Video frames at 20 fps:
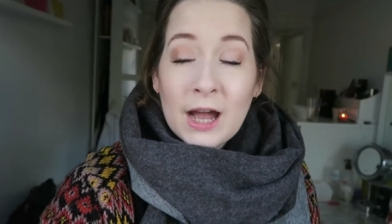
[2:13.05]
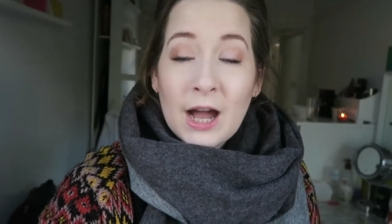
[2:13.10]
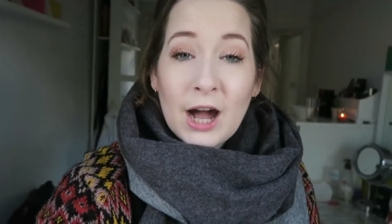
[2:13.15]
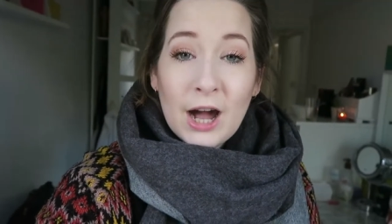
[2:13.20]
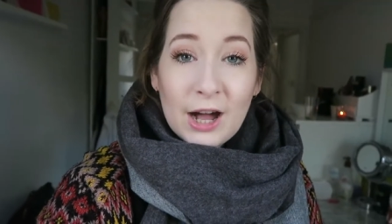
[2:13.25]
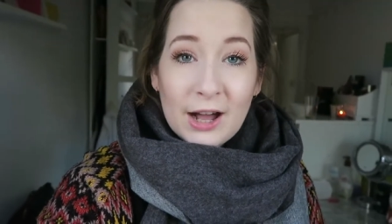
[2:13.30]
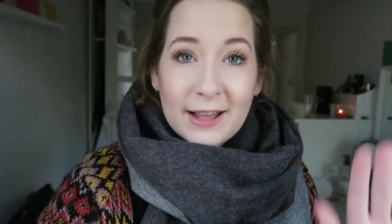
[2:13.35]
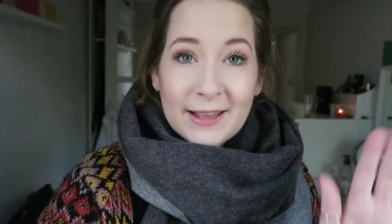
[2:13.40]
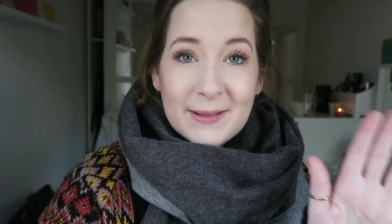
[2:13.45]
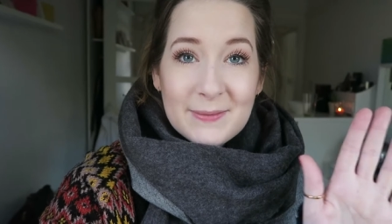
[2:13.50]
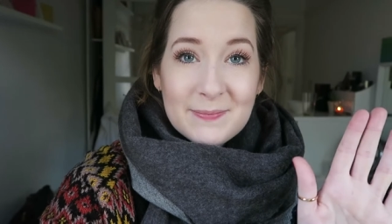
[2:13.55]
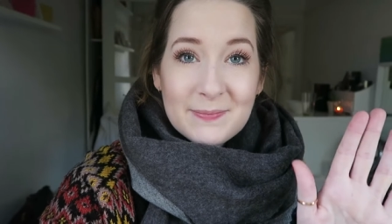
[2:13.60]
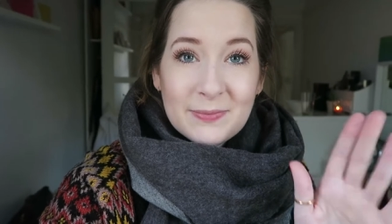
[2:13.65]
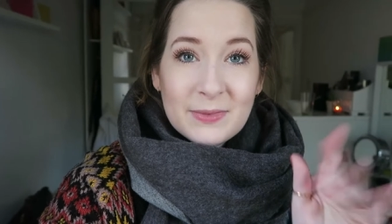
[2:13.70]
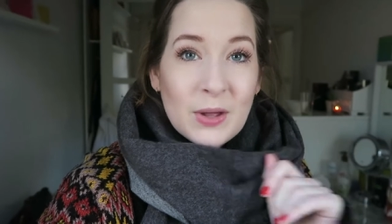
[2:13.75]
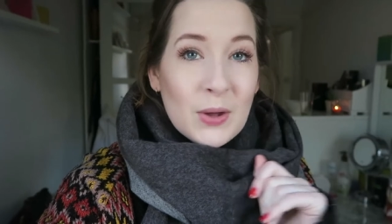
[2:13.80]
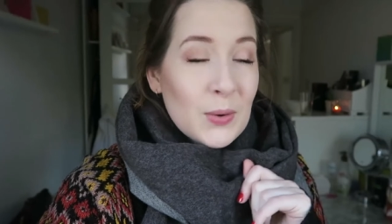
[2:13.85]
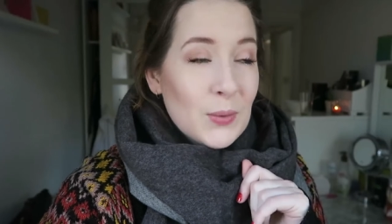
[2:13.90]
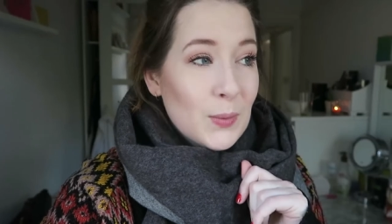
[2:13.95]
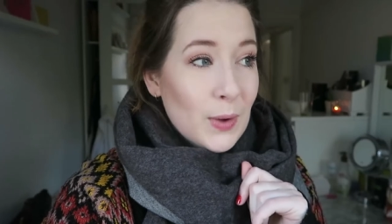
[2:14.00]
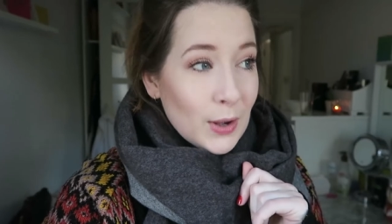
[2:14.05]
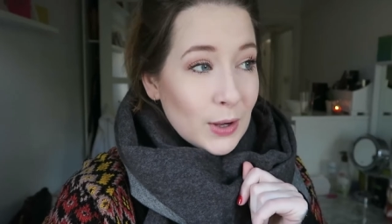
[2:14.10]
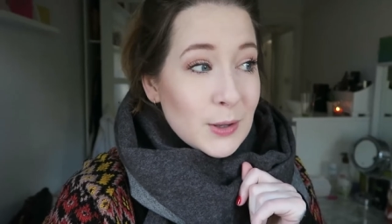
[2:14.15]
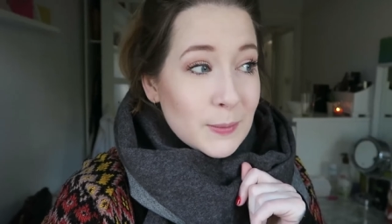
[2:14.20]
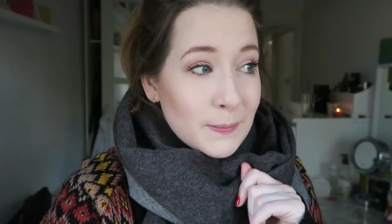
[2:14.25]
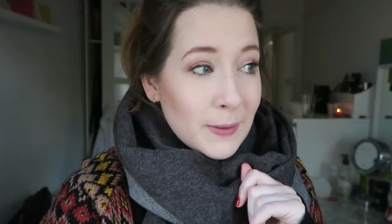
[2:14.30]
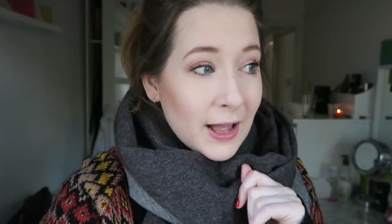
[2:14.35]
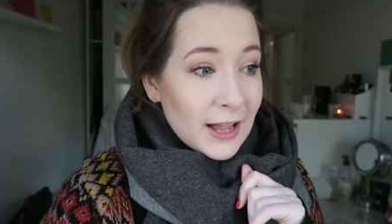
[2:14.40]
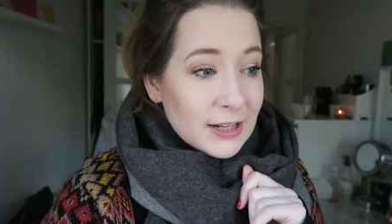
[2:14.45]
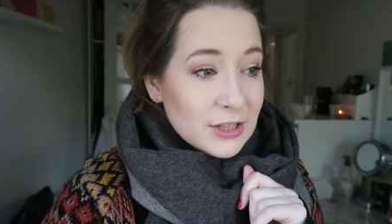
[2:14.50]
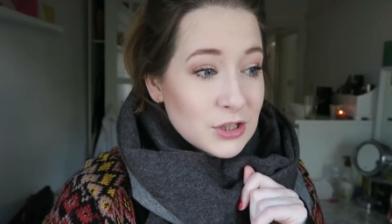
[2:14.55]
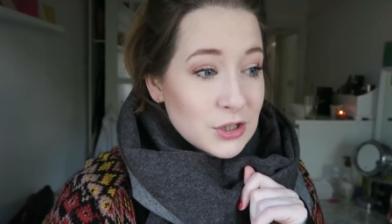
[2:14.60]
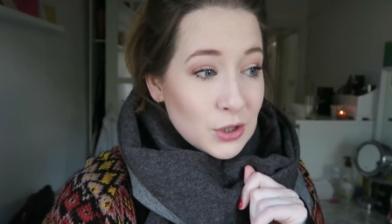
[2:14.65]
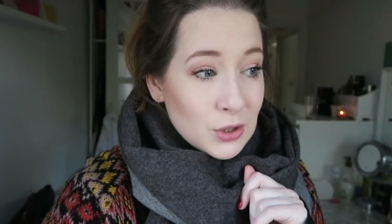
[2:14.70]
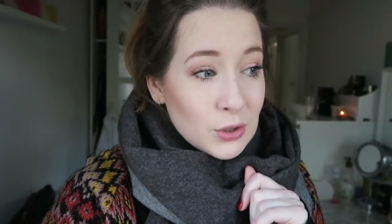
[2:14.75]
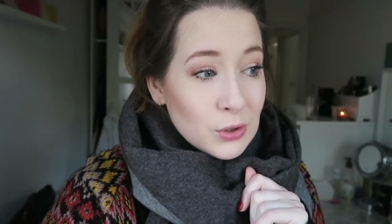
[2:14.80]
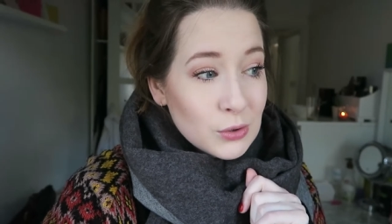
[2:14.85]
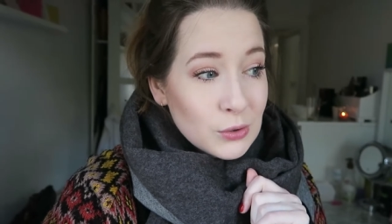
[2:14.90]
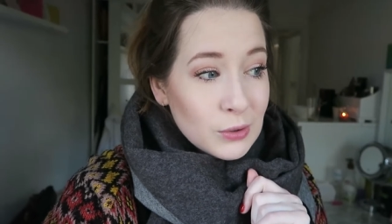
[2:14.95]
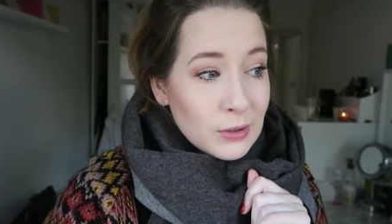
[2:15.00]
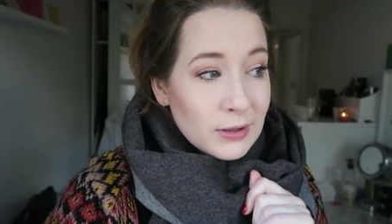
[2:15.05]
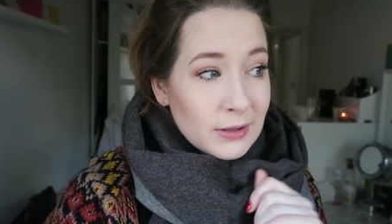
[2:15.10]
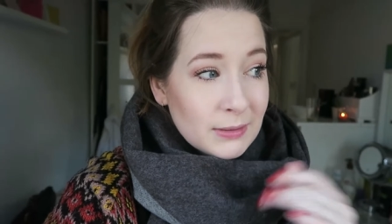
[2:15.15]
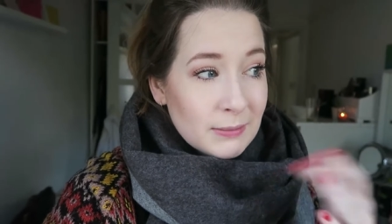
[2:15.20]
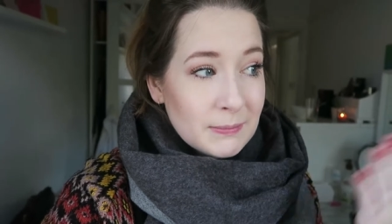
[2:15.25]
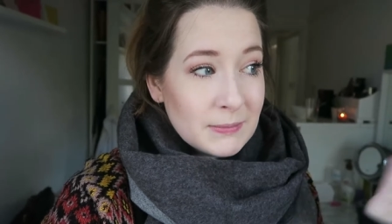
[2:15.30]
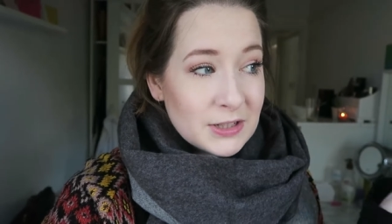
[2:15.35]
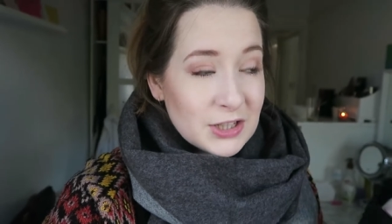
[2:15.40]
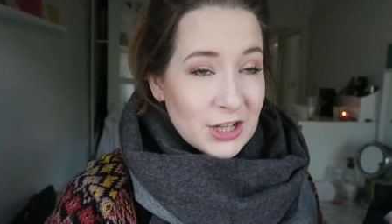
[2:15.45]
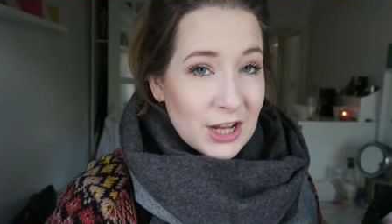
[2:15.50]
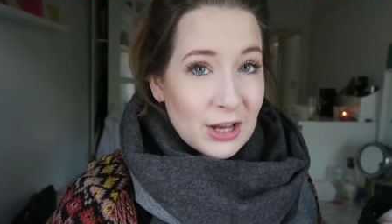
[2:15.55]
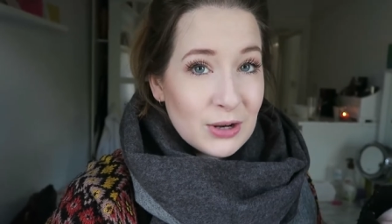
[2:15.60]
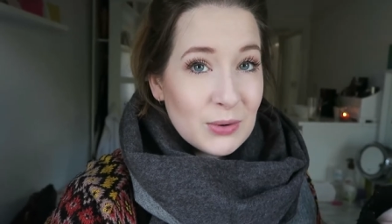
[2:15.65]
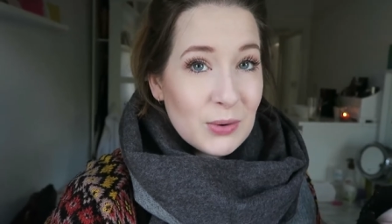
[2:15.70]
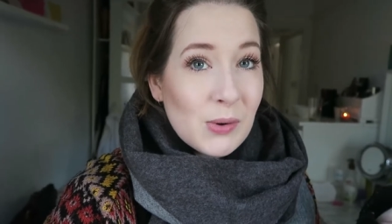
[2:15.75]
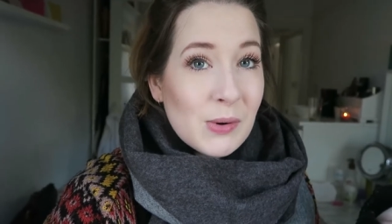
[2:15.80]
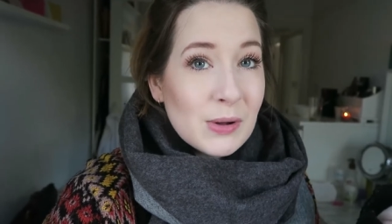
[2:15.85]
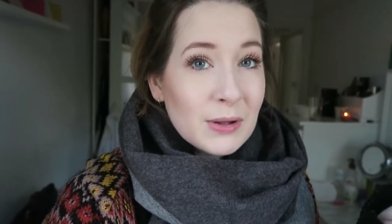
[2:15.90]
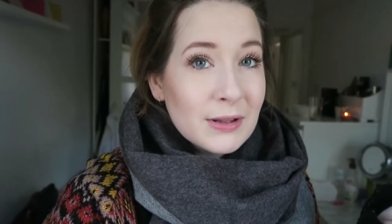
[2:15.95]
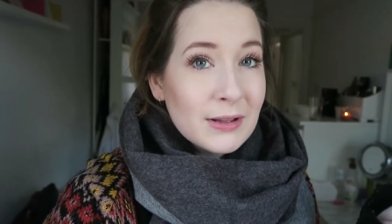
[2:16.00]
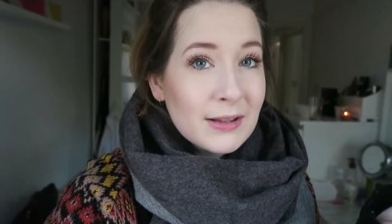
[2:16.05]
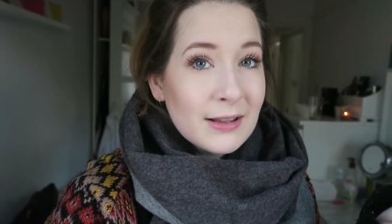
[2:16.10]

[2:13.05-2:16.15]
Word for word: Hi, welcome back to my channel.